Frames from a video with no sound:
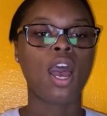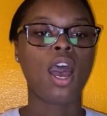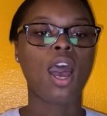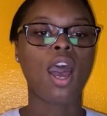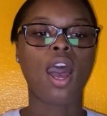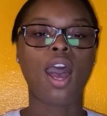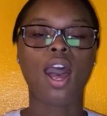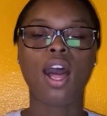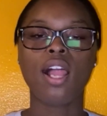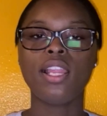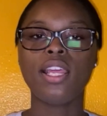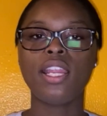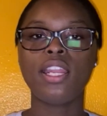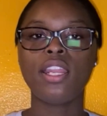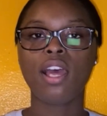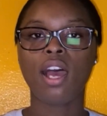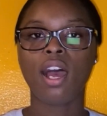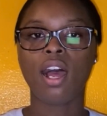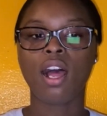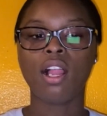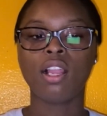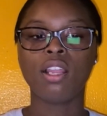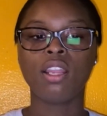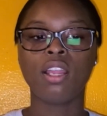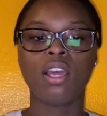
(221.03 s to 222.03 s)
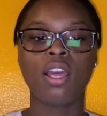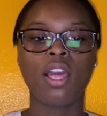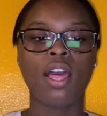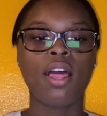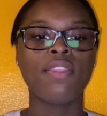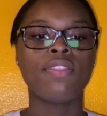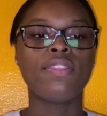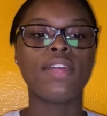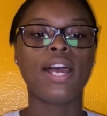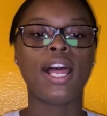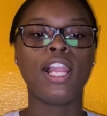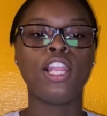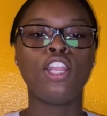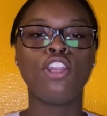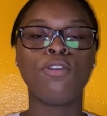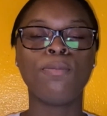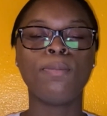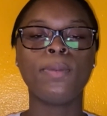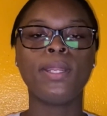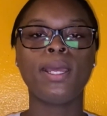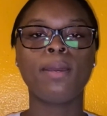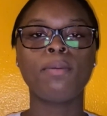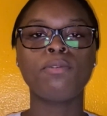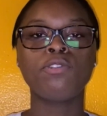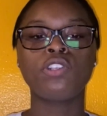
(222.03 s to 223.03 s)
All in all, the
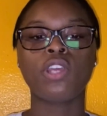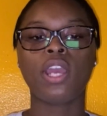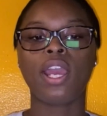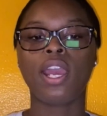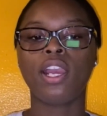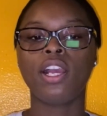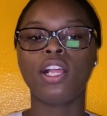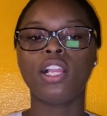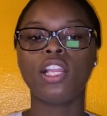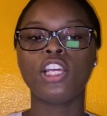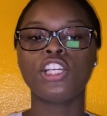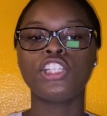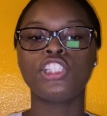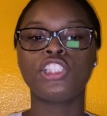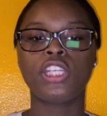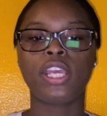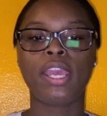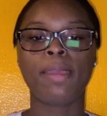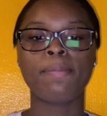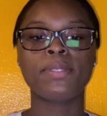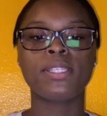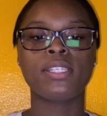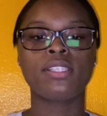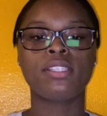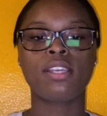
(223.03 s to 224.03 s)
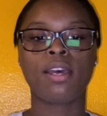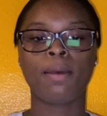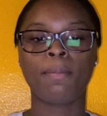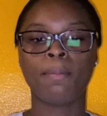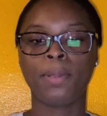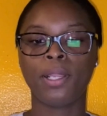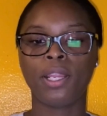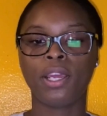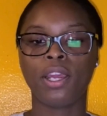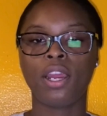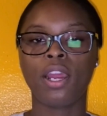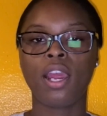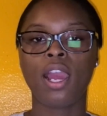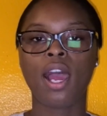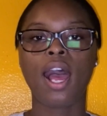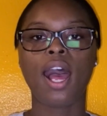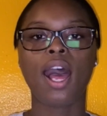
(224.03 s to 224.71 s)
aluminum triangular-shaped tumbler,